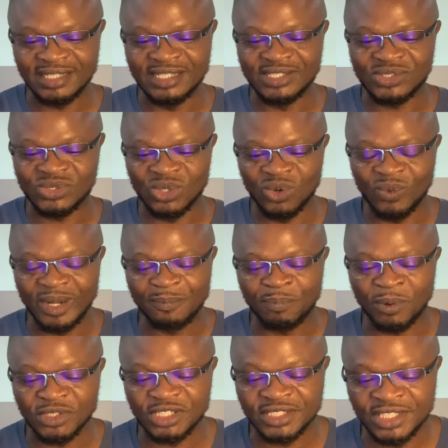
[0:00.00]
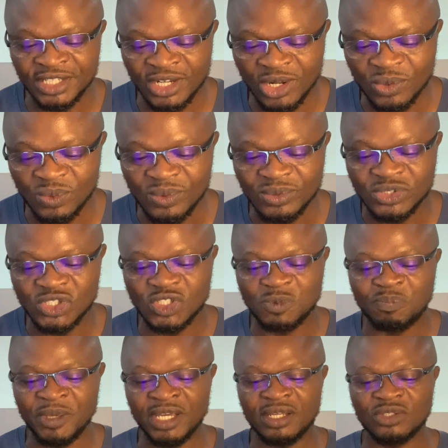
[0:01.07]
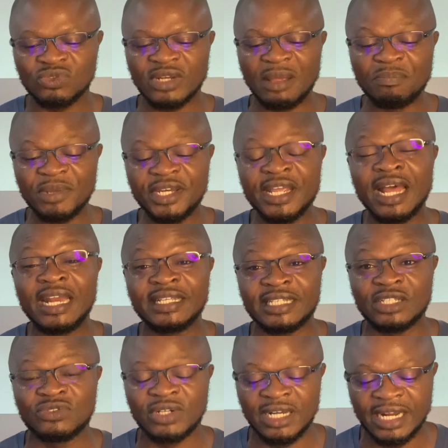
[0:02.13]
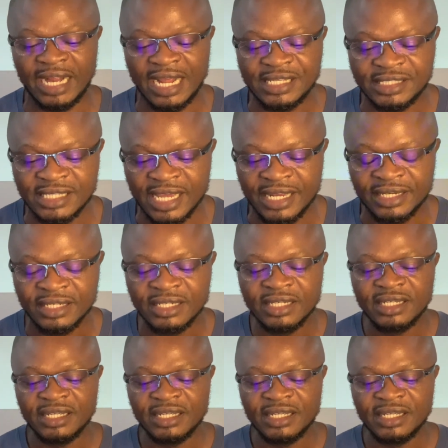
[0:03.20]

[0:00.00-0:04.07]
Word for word: It's so wet. Pochettino will speak to the media later today, like I said.